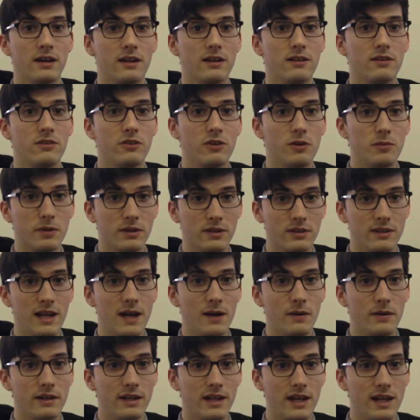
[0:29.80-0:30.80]
consumers
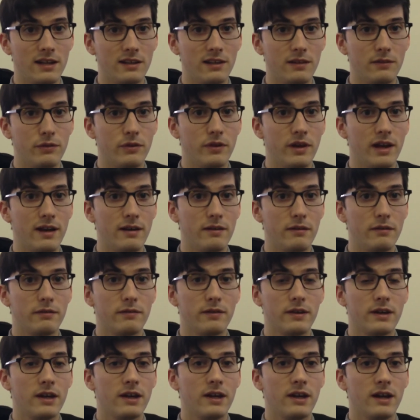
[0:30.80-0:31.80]
nowadays. If you have
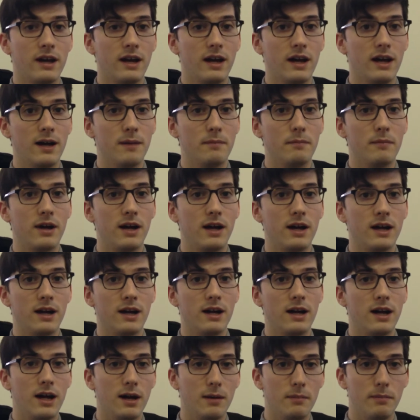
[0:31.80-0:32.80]
um,
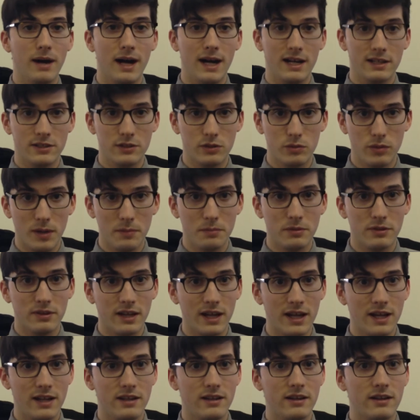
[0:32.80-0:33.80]
a, a, botched
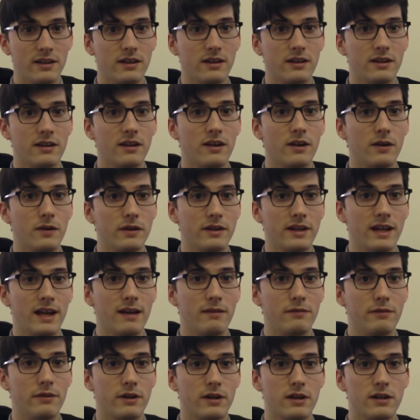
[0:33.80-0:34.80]
website, you're going to
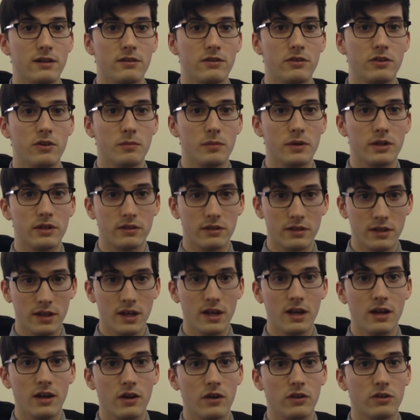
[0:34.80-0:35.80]
have your consumers
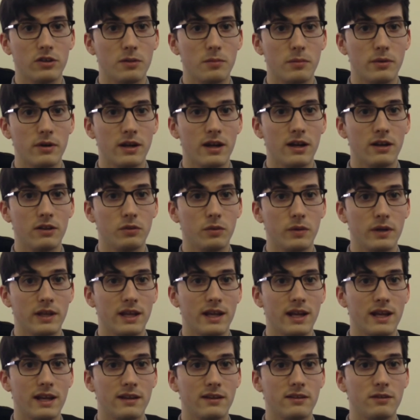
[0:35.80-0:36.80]
go somewhere else where they
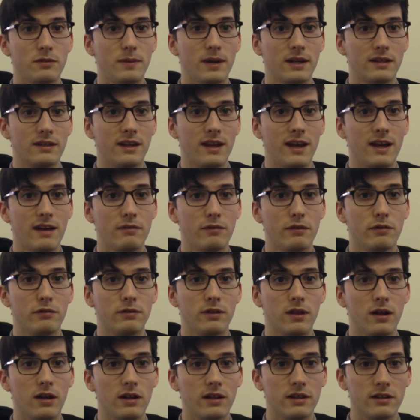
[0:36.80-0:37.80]
can expect to have a
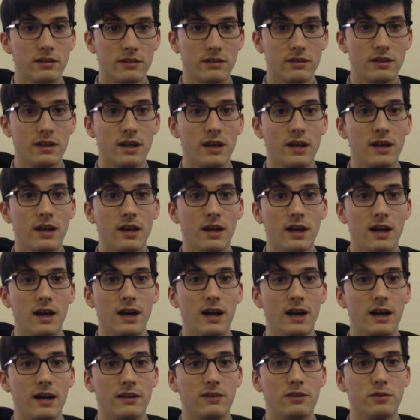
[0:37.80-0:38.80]
flawless
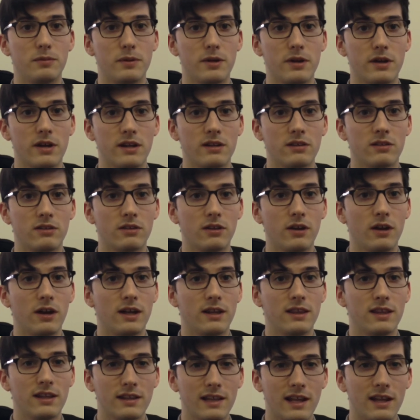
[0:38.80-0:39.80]
uh, experience. So I
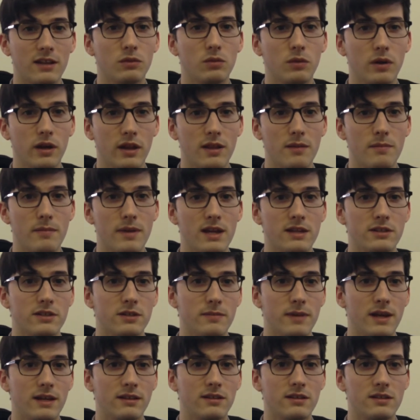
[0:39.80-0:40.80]
think that's one of the major
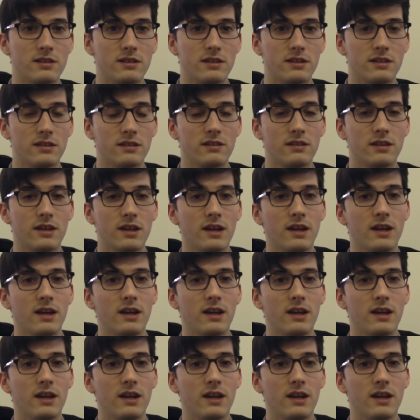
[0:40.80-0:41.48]
messages